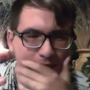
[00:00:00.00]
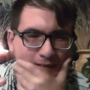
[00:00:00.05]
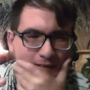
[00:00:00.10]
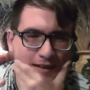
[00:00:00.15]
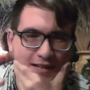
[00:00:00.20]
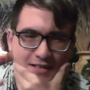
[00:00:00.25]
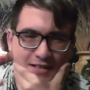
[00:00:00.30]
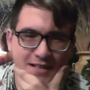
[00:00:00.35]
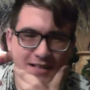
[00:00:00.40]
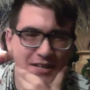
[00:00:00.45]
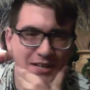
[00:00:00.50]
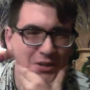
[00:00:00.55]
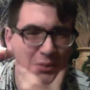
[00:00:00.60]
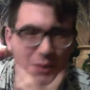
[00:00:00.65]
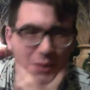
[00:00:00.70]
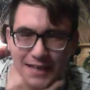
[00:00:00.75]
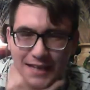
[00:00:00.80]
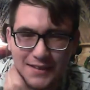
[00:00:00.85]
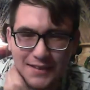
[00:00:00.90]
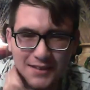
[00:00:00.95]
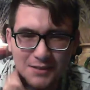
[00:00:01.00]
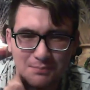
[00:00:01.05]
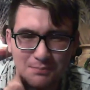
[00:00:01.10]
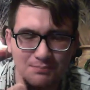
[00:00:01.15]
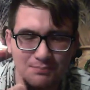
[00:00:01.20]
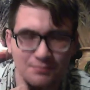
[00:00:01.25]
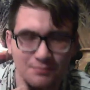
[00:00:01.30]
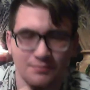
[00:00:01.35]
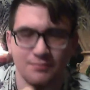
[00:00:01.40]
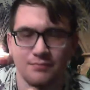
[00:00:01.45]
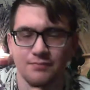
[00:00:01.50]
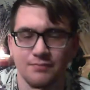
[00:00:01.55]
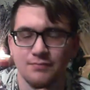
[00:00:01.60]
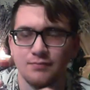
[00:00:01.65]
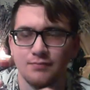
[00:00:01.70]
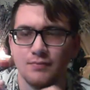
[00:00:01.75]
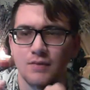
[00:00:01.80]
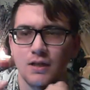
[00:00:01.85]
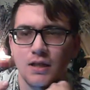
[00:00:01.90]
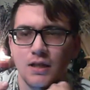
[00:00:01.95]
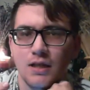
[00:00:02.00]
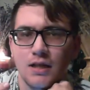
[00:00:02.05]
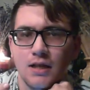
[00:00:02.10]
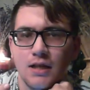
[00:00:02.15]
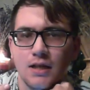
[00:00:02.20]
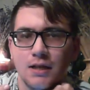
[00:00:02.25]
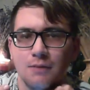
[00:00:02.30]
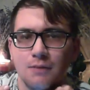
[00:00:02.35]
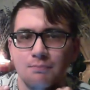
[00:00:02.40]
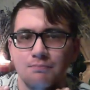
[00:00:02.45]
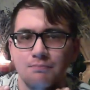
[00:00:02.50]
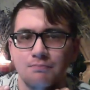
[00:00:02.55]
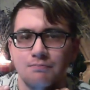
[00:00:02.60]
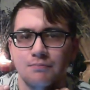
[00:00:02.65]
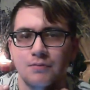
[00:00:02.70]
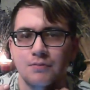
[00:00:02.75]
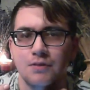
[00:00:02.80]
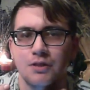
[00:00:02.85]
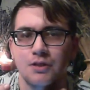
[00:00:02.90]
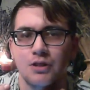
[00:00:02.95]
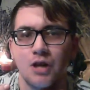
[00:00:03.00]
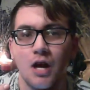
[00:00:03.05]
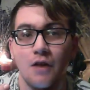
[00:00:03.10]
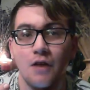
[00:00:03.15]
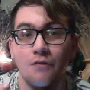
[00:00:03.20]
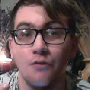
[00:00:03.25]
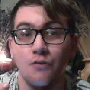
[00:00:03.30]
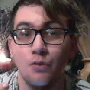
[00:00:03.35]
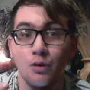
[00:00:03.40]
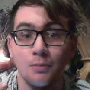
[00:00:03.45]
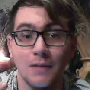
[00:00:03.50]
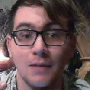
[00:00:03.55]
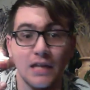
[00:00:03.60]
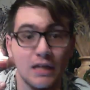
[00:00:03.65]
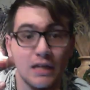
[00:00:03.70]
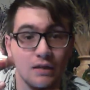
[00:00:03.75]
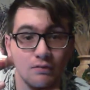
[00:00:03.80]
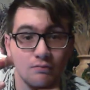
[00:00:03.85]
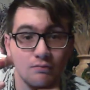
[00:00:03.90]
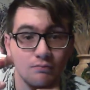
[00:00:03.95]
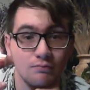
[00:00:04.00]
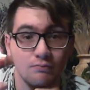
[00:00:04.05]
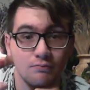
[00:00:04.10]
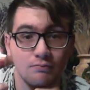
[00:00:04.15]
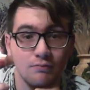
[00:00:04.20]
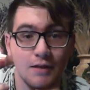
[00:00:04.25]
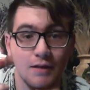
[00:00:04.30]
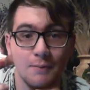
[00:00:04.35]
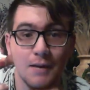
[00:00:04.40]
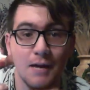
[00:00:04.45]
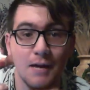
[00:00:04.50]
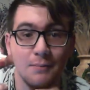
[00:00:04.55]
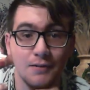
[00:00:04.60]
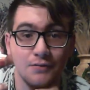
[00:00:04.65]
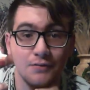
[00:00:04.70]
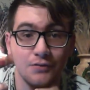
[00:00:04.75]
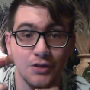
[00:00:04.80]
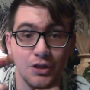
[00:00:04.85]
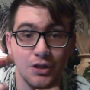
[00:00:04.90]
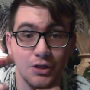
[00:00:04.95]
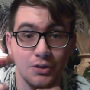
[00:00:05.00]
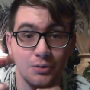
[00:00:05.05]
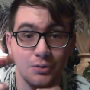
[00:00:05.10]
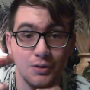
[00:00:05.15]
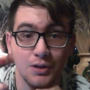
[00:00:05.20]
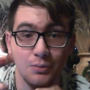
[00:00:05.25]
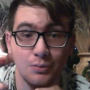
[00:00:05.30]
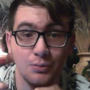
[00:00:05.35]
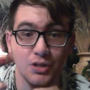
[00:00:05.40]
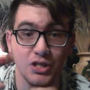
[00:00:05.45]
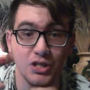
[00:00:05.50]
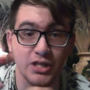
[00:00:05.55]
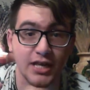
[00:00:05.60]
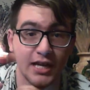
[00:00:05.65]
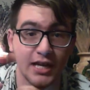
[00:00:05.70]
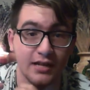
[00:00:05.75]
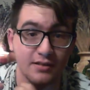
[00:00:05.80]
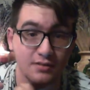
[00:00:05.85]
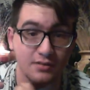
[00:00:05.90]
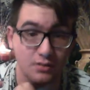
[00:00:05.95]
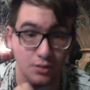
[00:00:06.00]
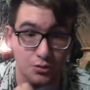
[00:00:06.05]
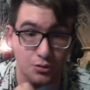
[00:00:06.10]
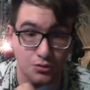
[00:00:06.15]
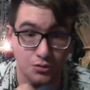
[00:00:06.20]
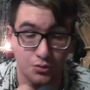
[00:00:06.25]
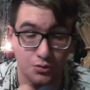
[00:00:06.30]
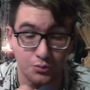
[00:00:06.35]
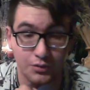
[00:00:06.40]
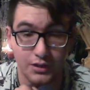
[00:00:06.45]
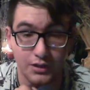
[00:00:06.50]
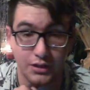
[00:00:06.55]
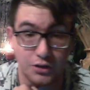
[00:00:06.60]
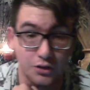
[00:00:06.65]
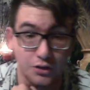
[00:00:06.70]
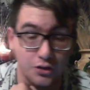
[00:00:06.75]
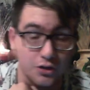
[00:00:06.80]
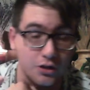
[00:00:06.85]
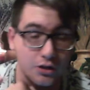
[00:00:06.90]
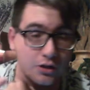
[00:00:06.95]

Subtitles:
I don't like them. They're not for me. They might be for you, and in which case those are really good.